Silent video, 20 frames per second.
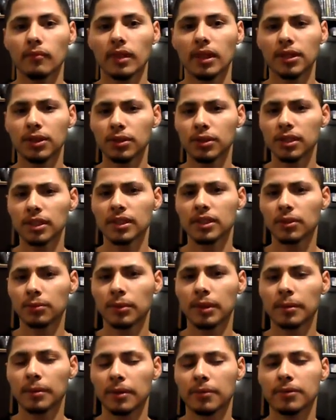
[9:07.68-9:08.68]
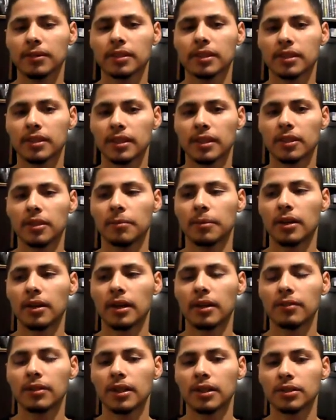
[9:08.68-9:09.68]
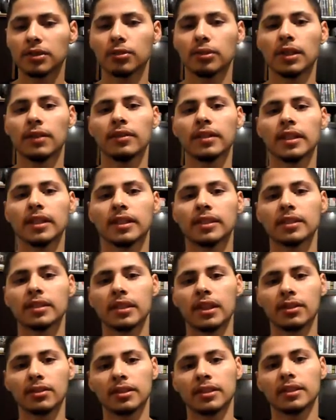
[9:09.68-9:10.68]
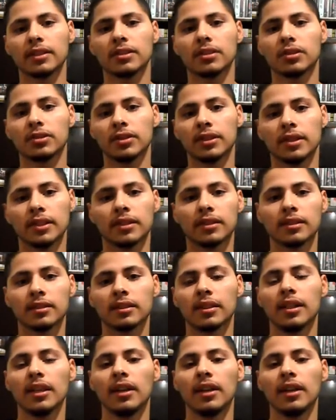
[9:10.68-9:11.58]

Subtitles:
Usually the way my field is set up, I'll have like 2 level 8s, I'll sink into this.